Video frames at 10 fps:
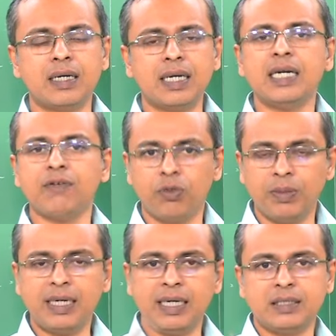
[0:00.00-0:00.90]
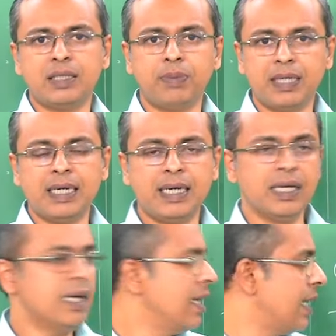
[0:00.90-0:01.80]
relative humidity is typically
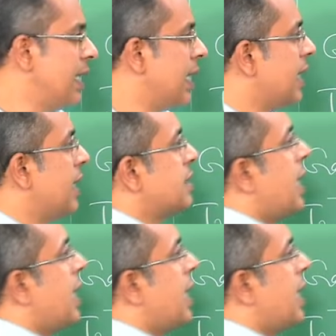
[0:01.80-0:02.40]
indicated as